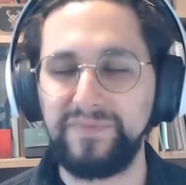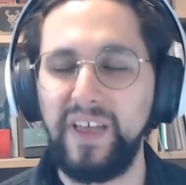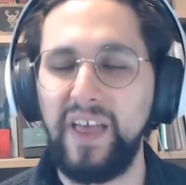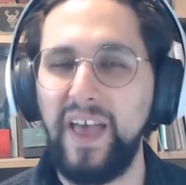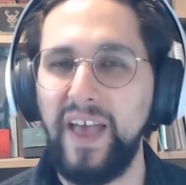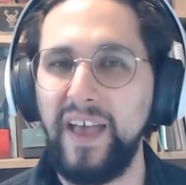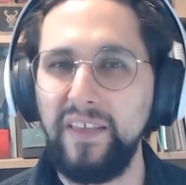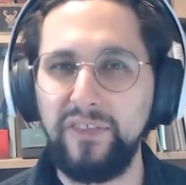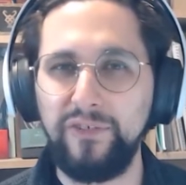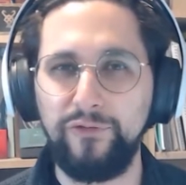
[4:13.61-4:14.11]

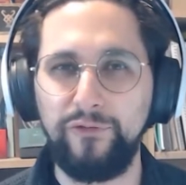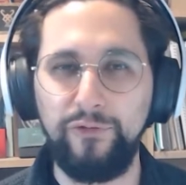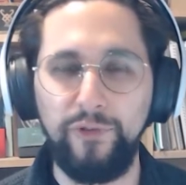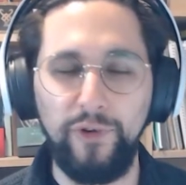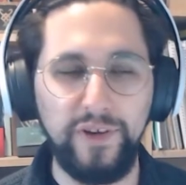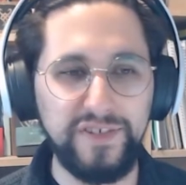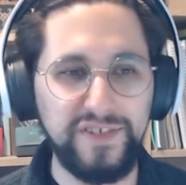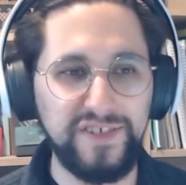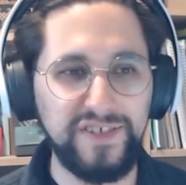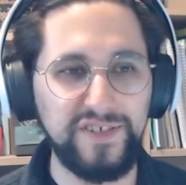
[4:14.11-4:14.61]
And the
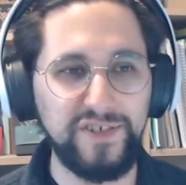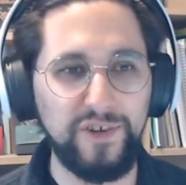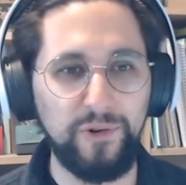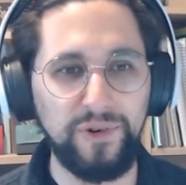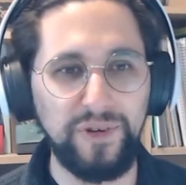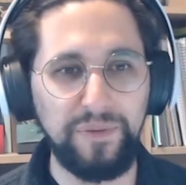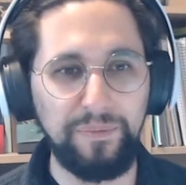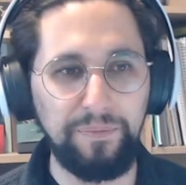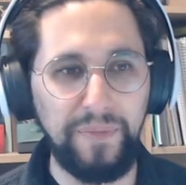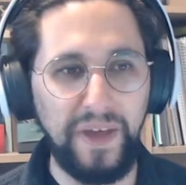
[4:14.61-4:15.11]
first
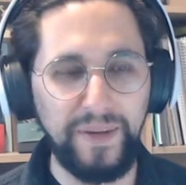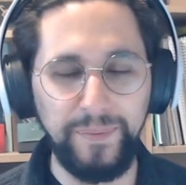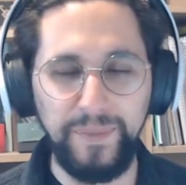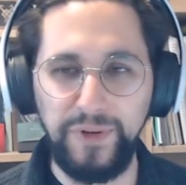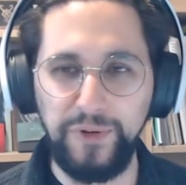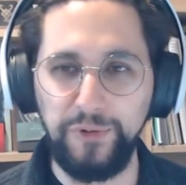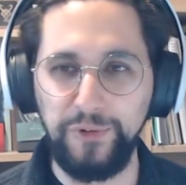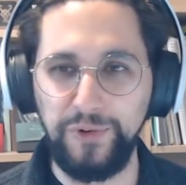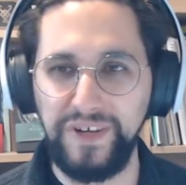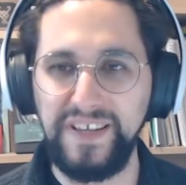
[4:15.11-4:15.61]
story made me
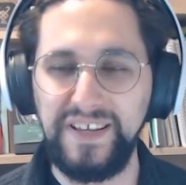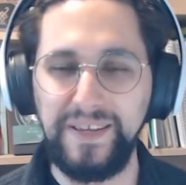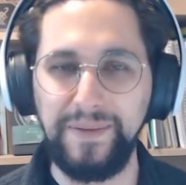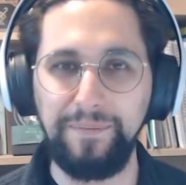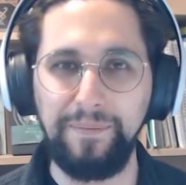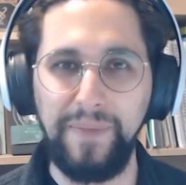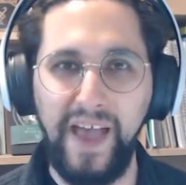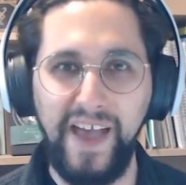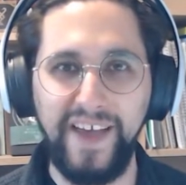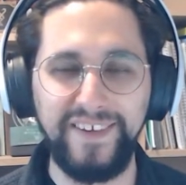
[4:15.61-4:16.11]
really
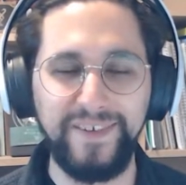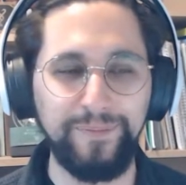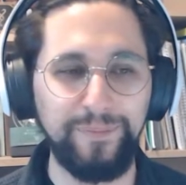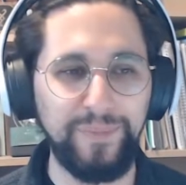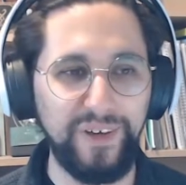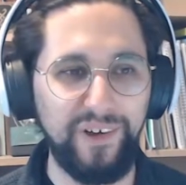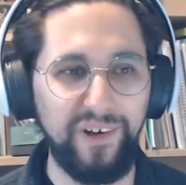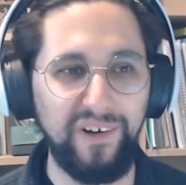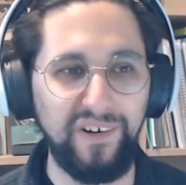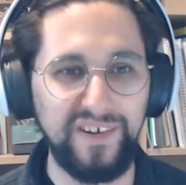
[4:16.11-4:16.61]
mad
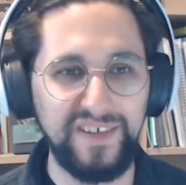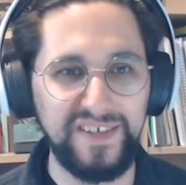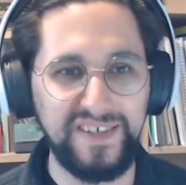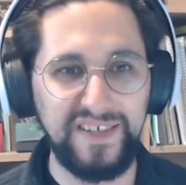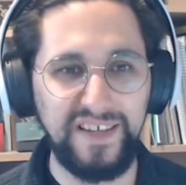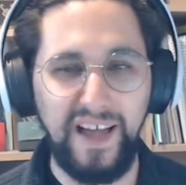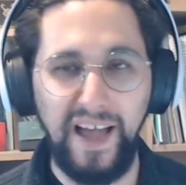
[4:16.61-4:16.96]
because